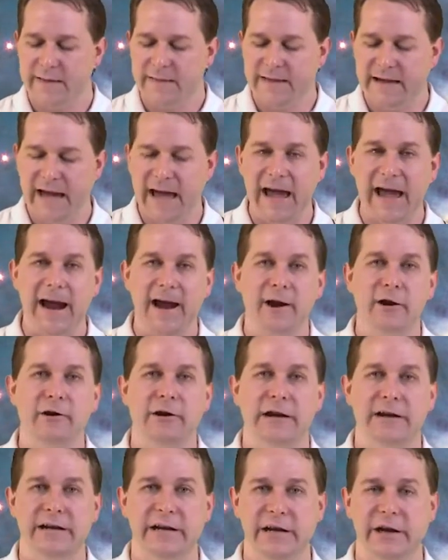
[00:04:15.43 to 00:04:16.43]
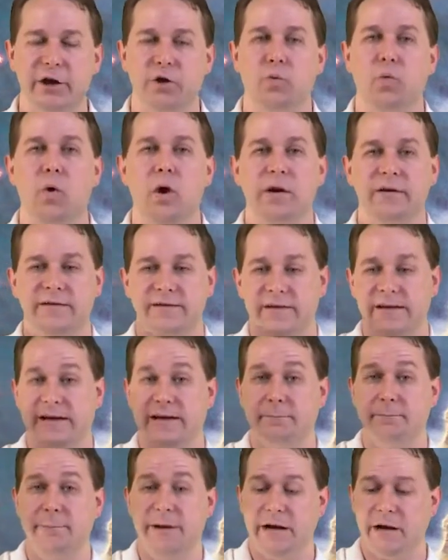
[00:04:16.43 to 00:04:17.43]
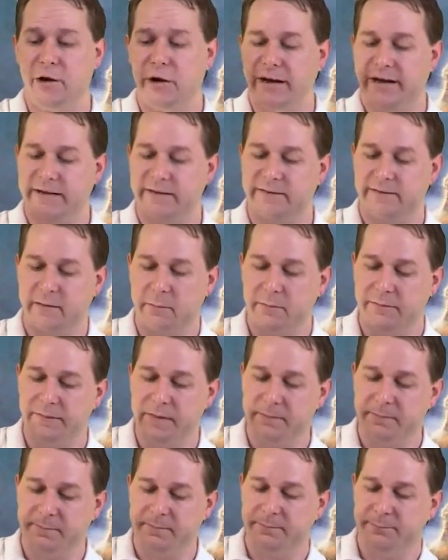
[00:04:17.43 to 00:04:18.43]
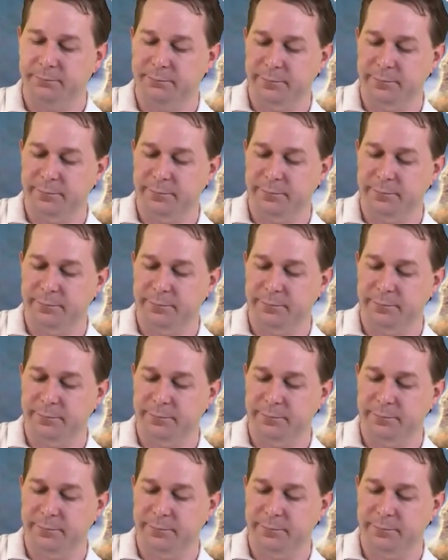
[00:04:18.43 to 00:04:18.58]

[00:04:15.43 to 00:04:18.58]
the air in here wants to get bigger, and some of it